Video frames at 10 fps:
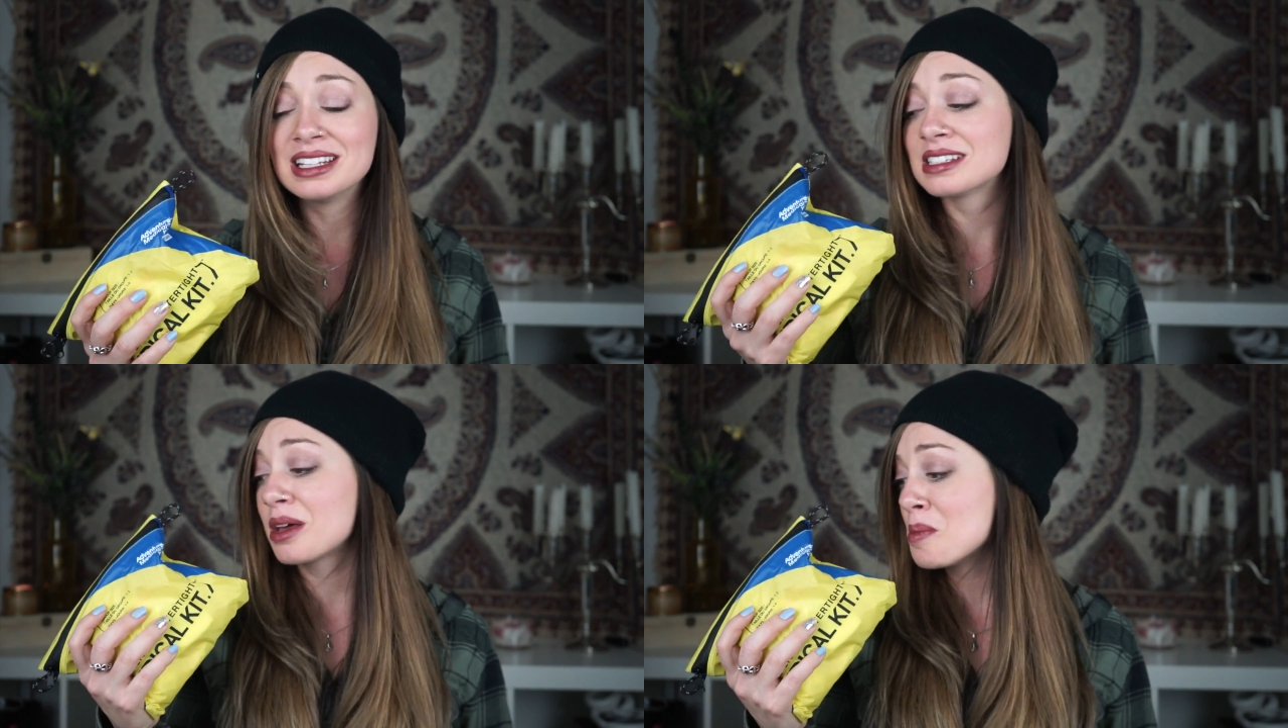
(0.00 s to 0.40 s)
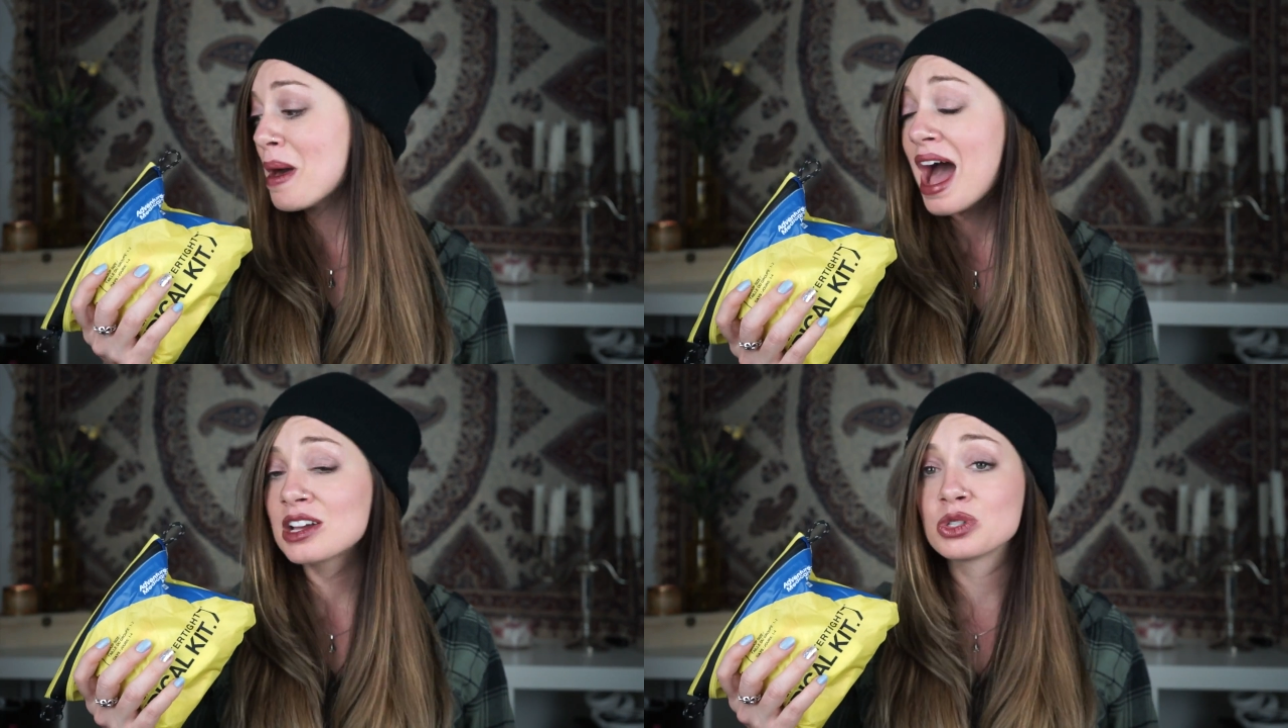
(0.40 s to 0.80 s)
it's
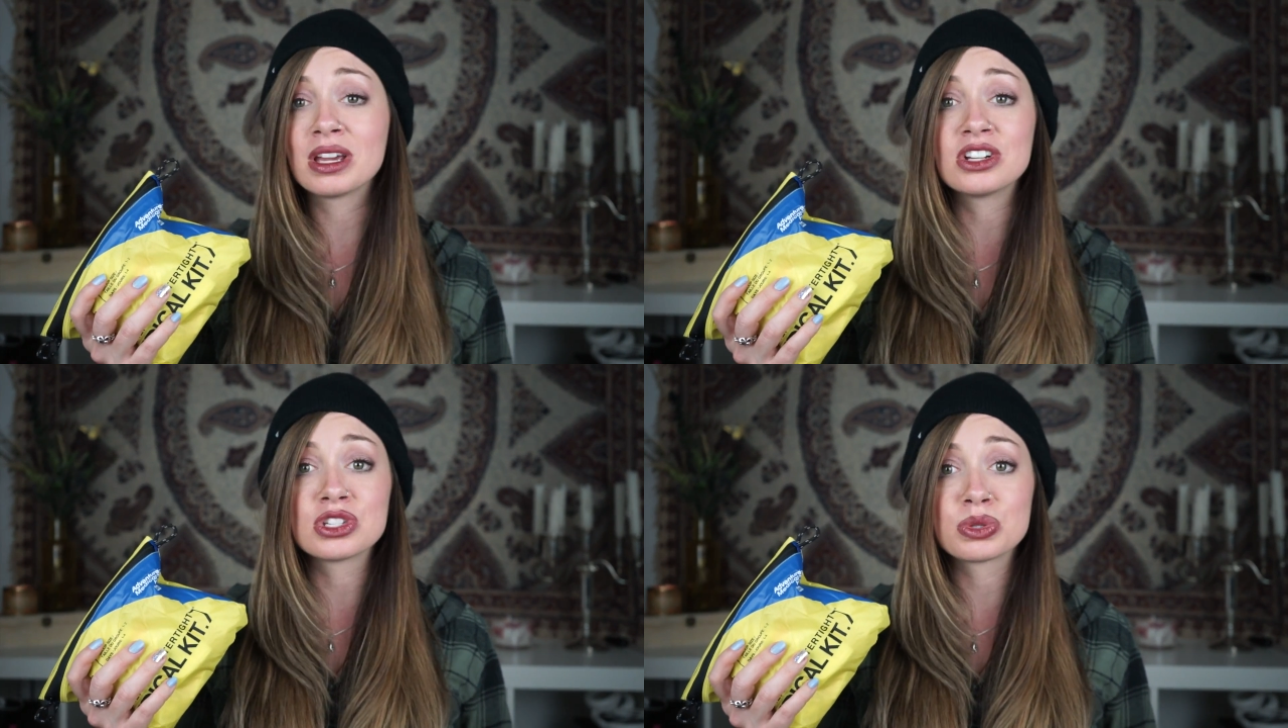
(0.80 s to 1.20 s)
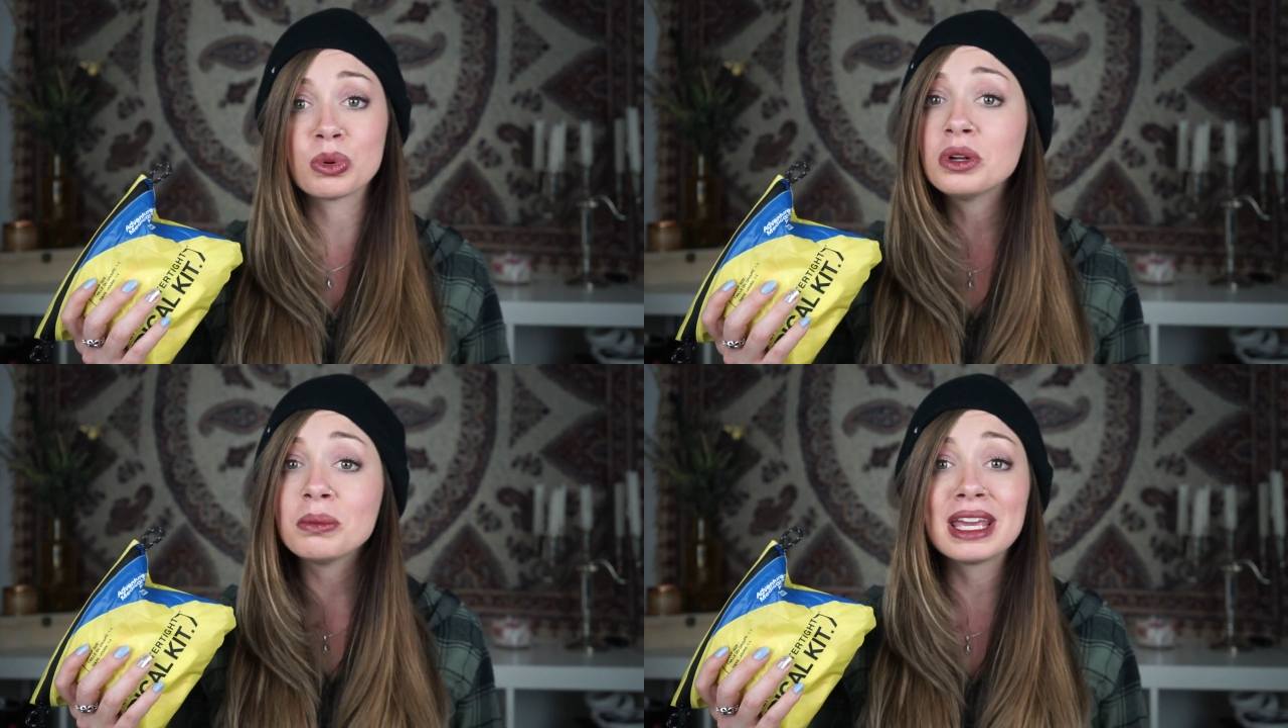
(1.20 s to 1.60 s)
compact so I can just
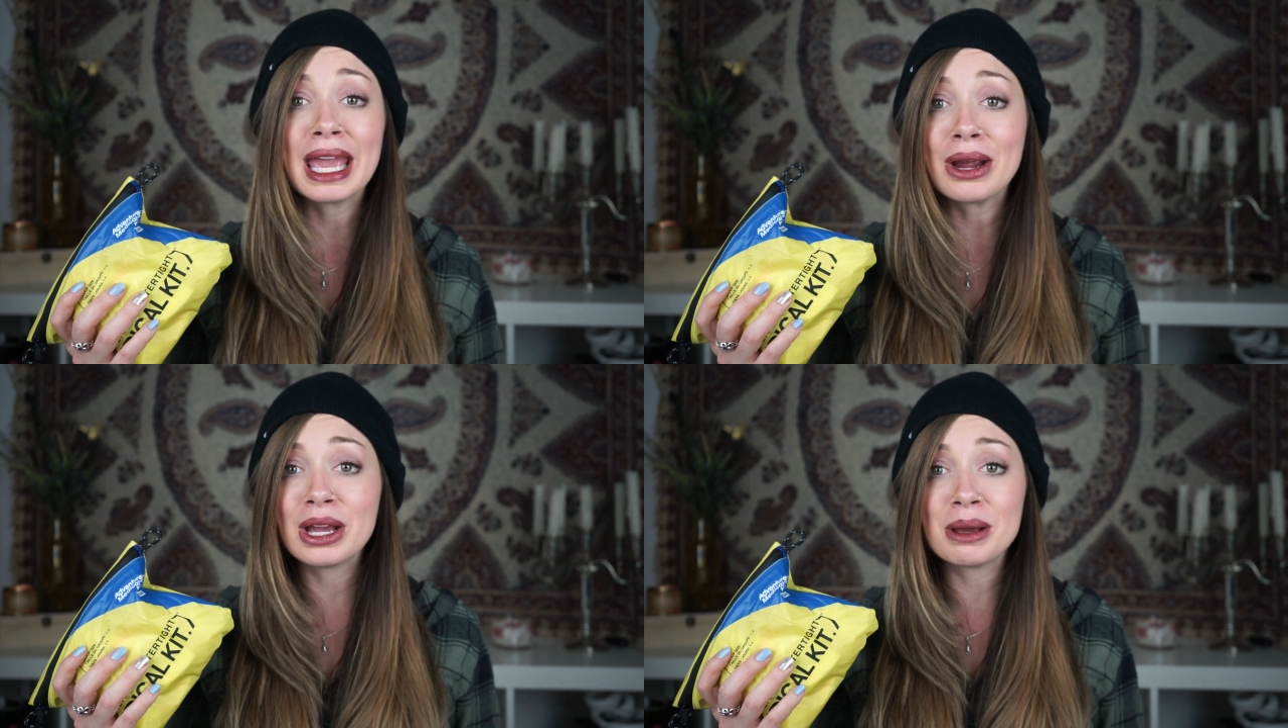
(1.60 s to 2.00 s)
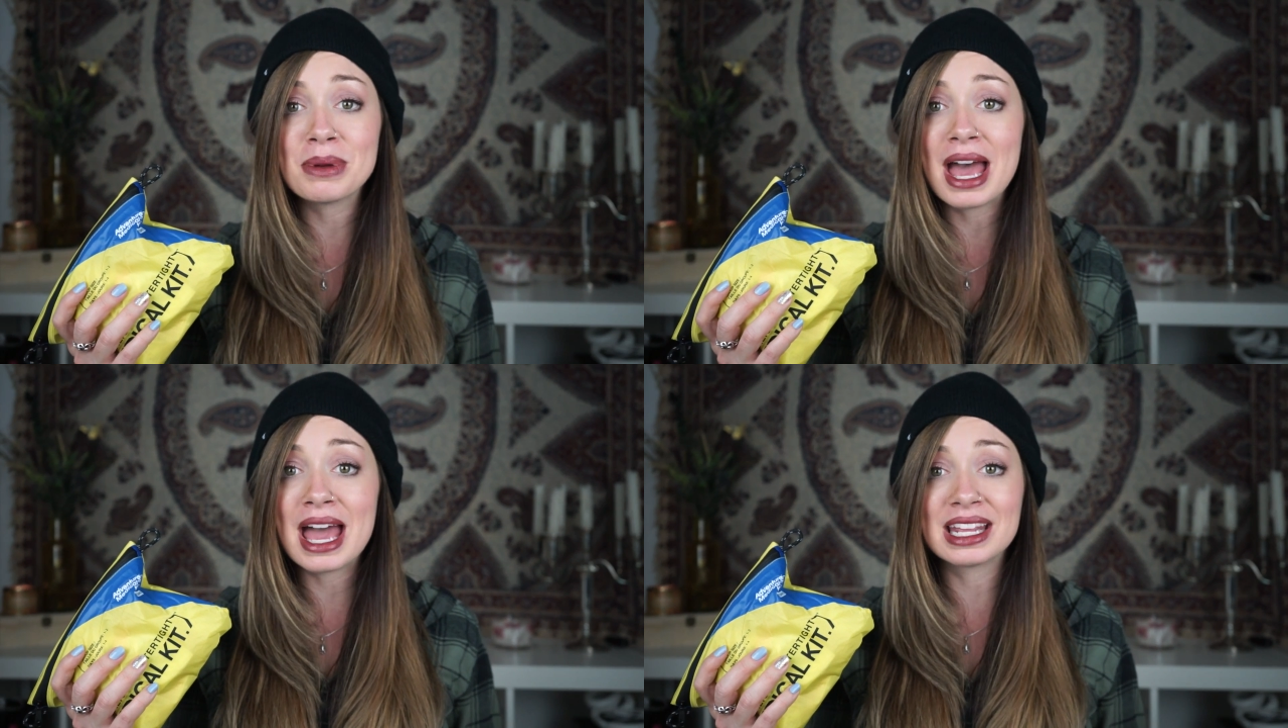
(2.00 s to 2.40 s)
throw it in my carry-on
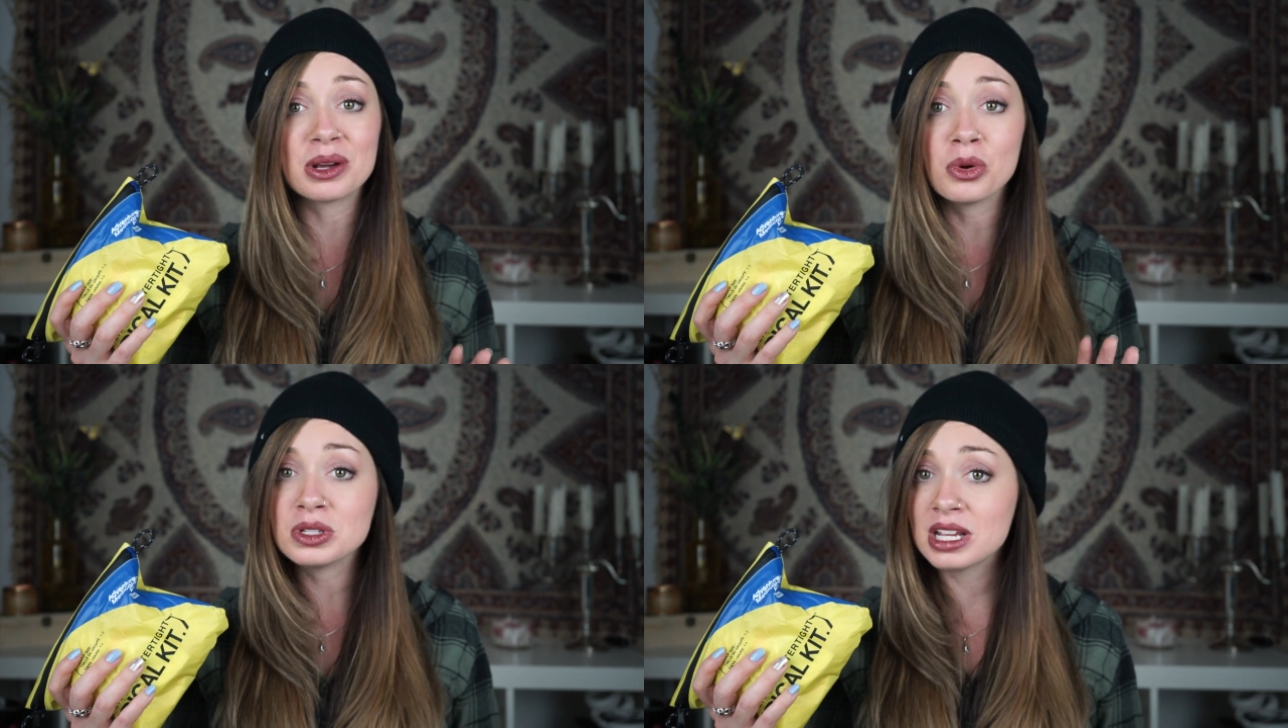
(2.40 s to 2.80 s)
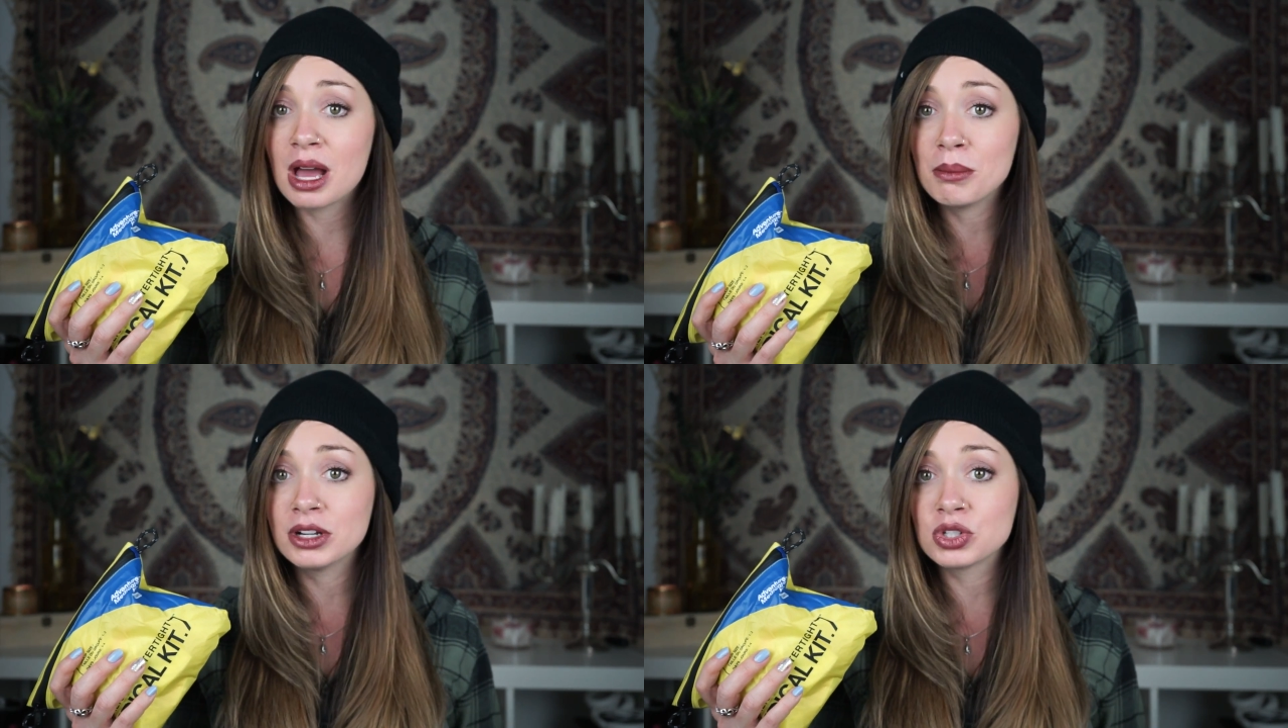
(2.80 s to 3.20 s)
bag and it won't take
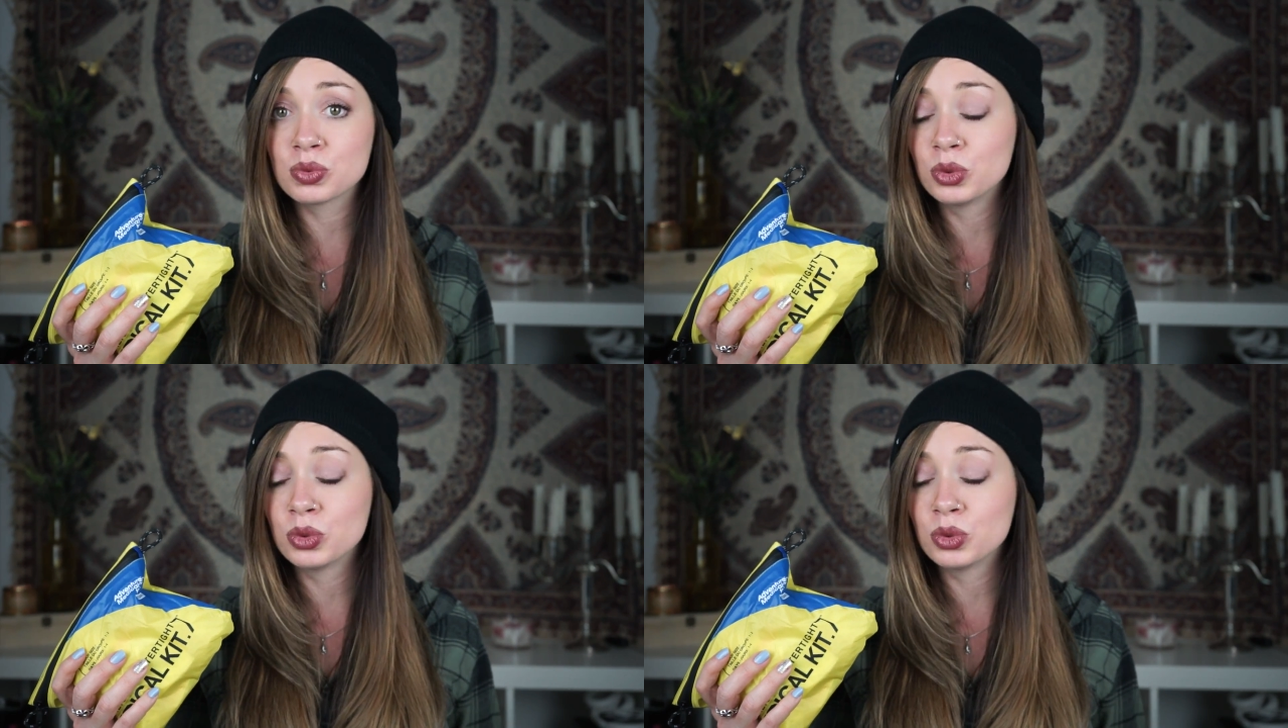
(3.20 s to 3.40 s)
up much